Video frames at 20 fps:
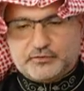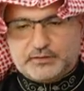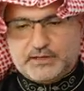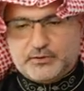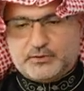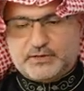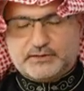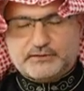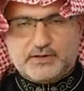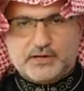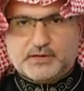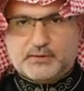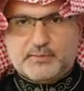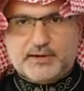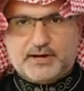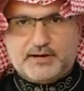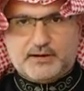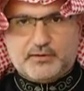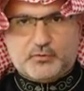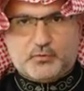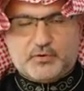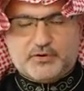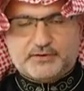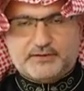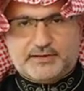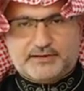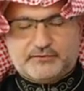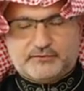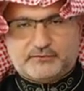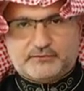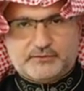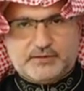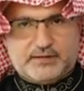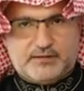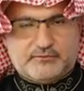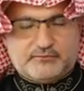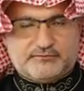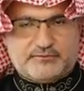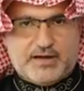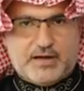Today we're going to talk about another one that is
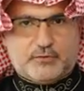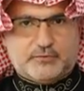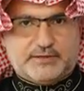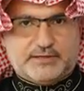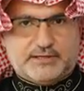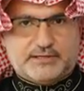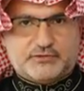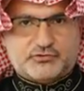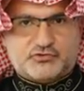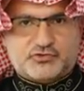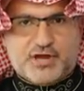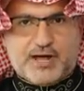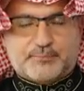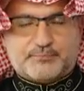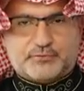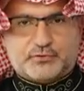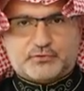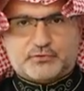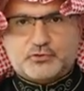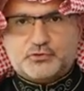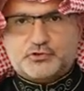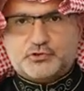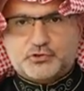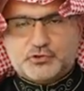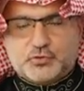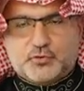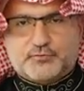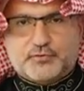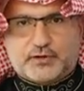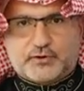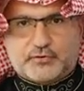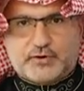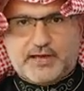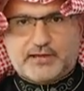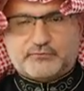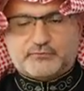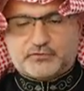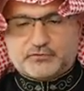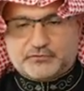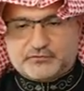found in chapter 2 of the
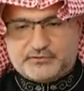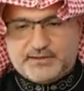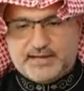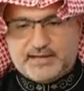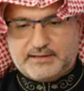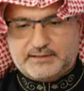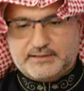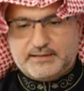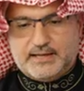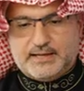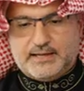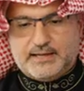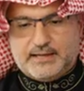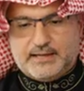Quran, verse 10.